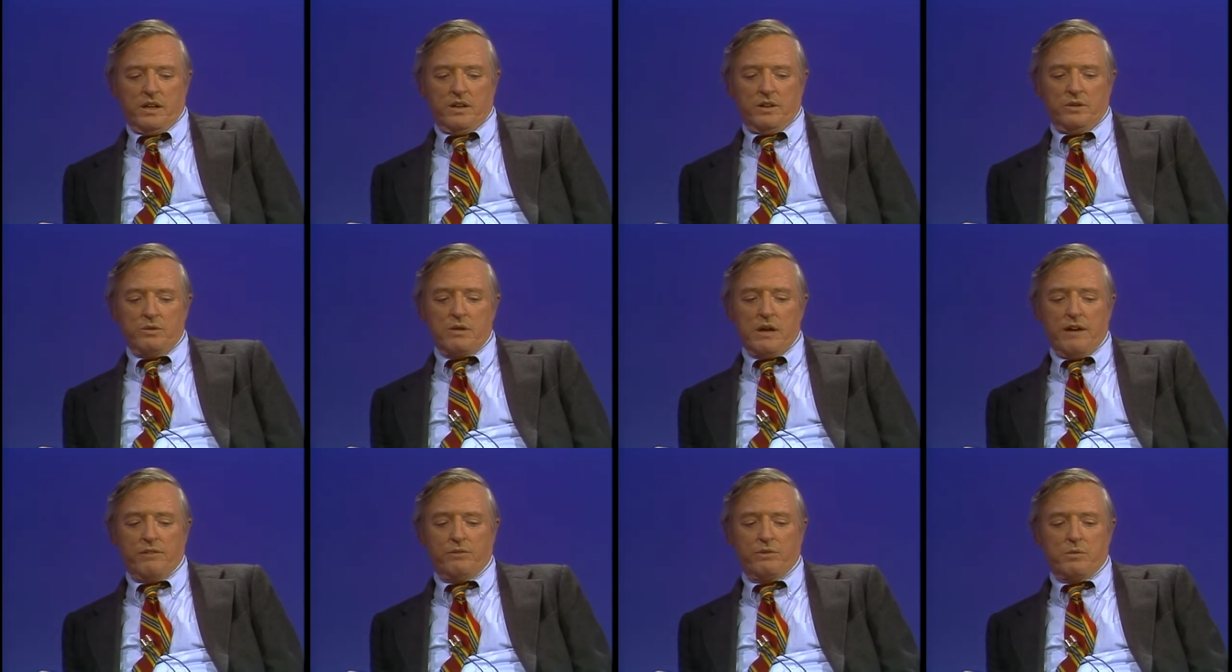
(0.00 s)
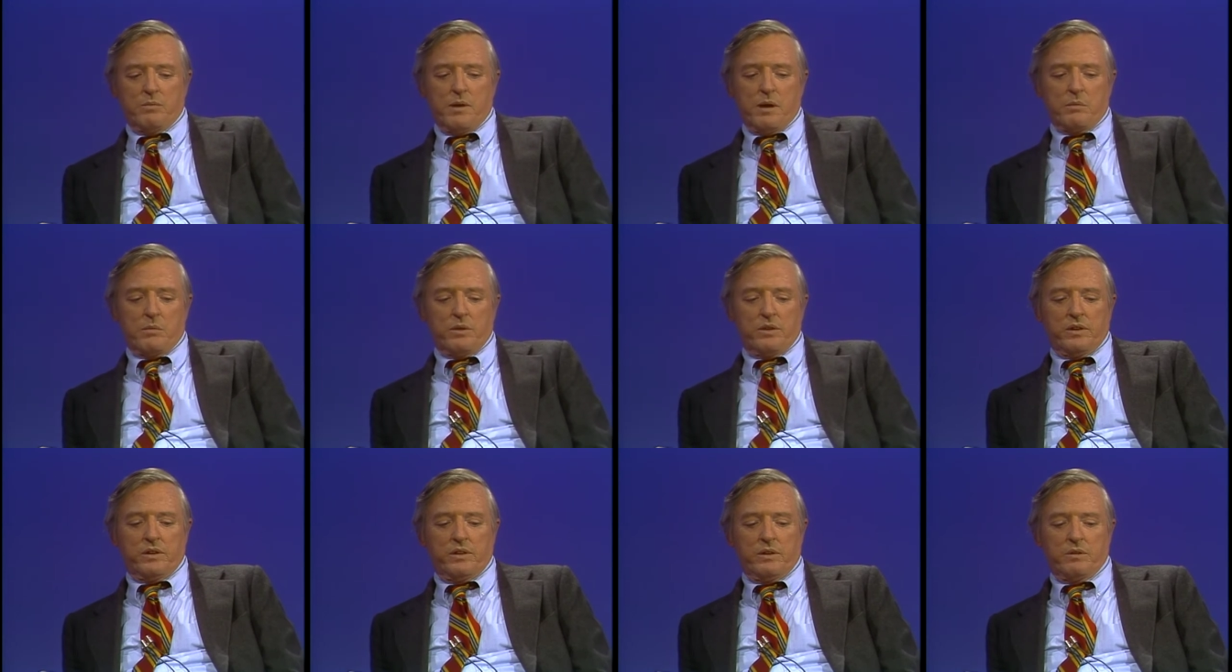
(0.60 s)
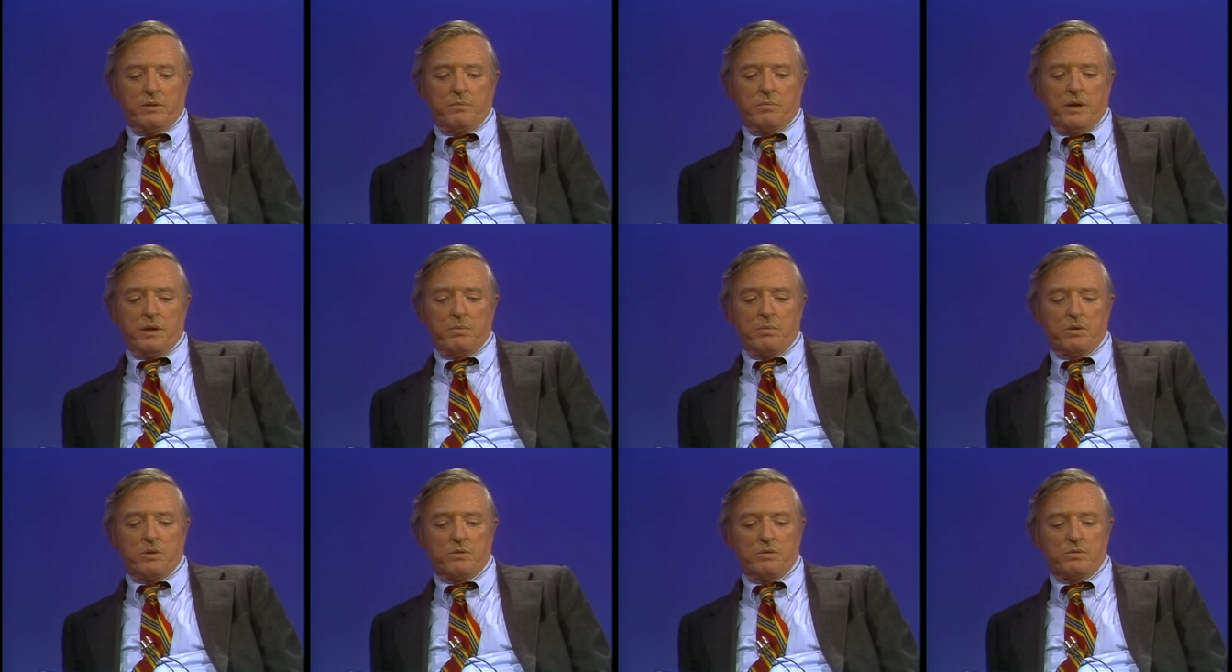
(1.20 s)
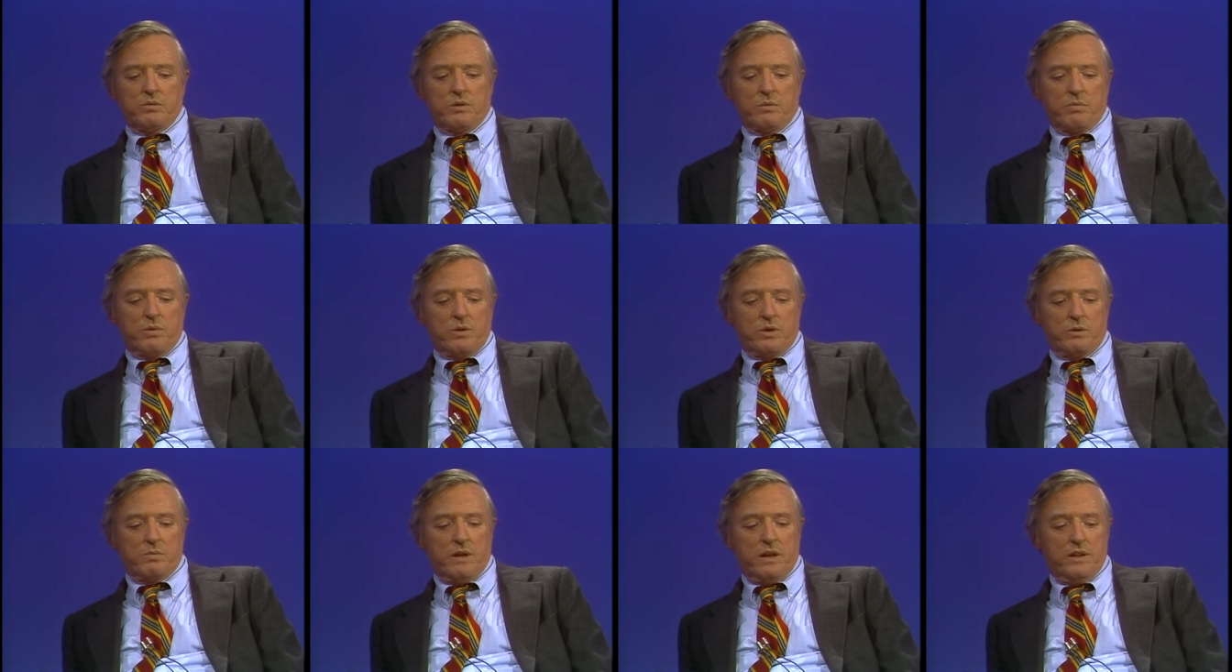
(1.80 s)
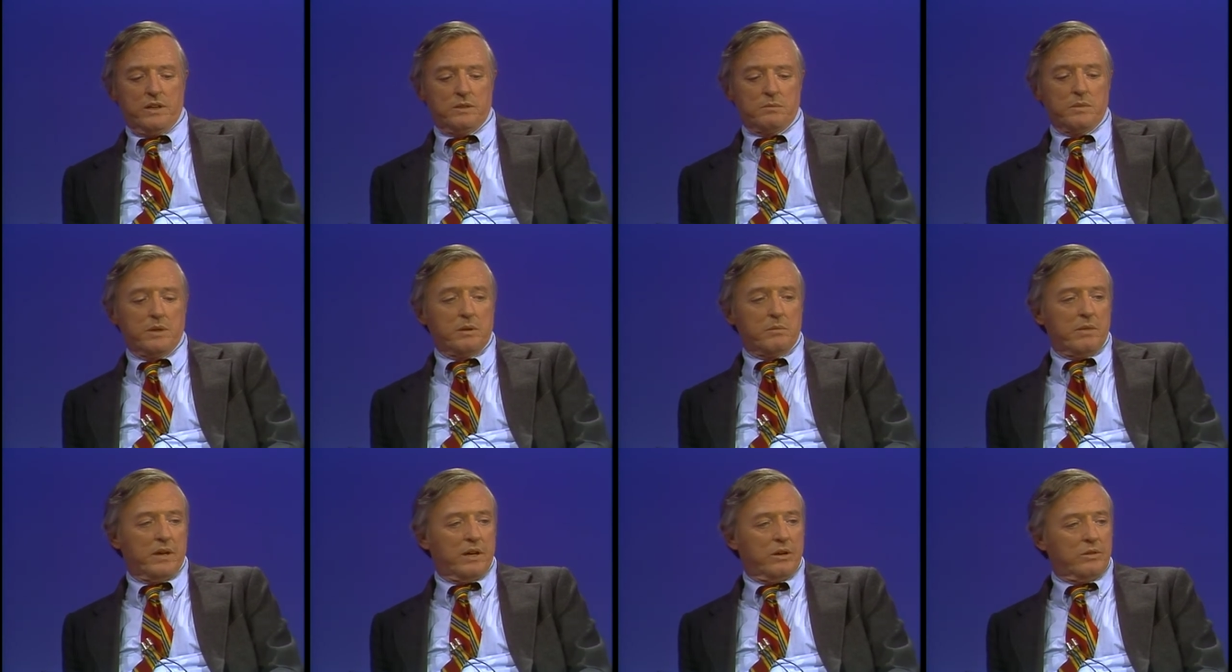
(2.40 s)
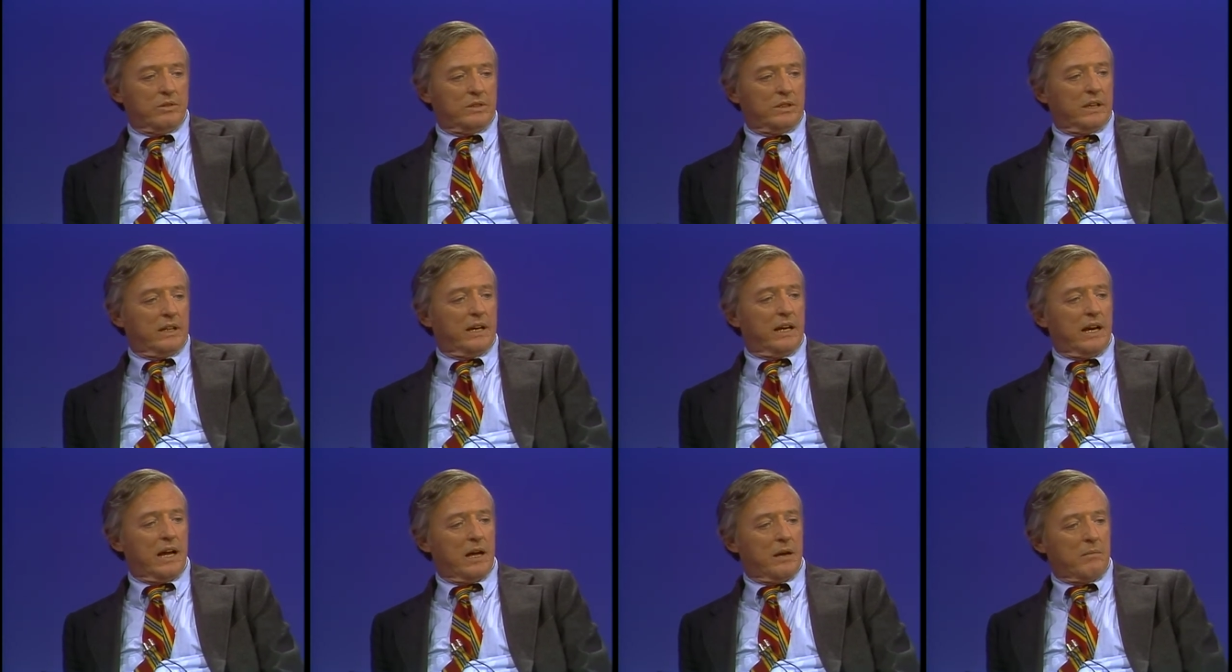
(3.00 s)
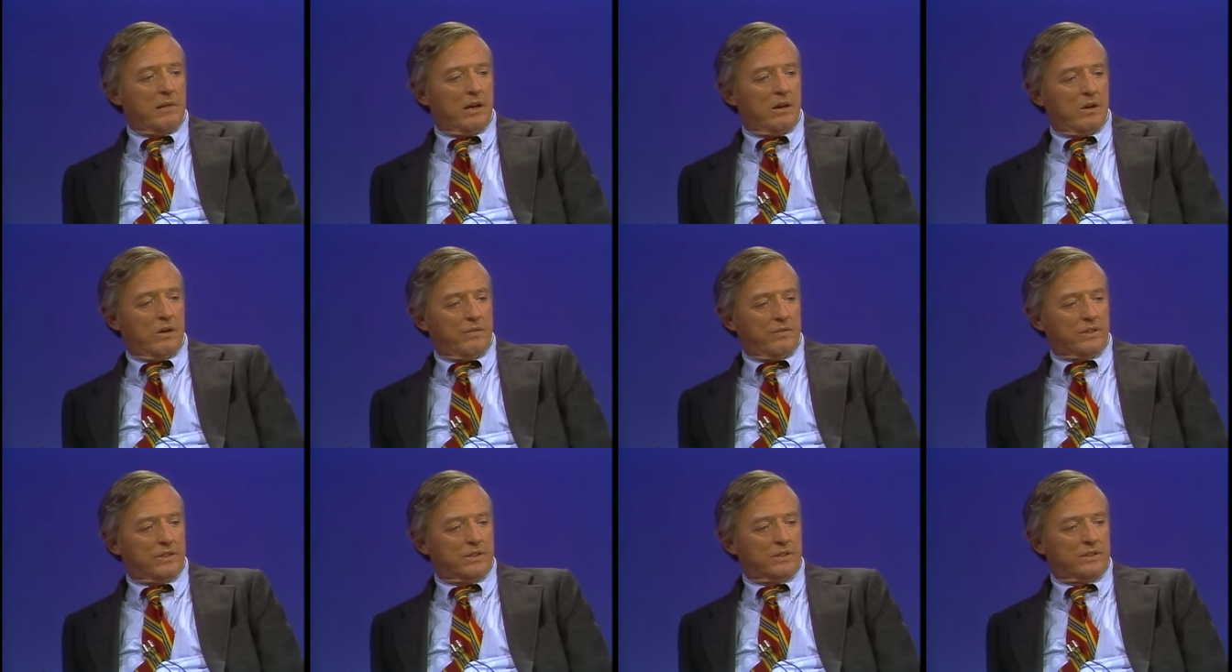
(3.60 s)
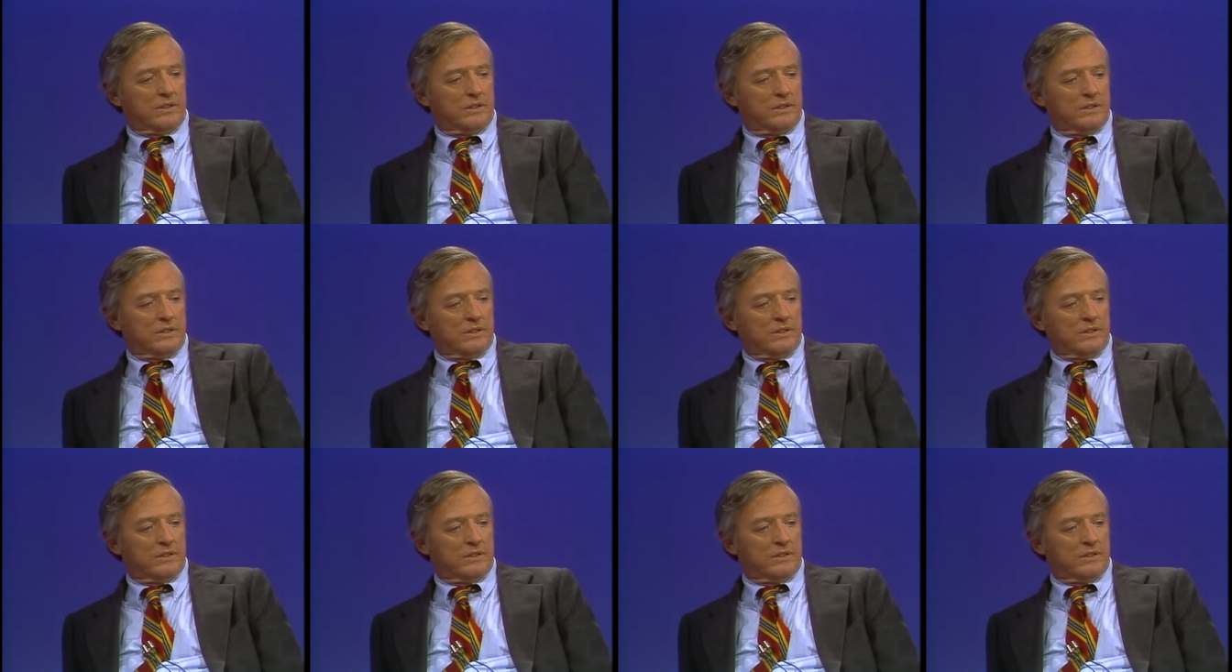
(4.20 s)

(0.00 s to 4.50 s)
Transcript: You have to remember that there are people who were approached by these middlemen who said, get out of my office.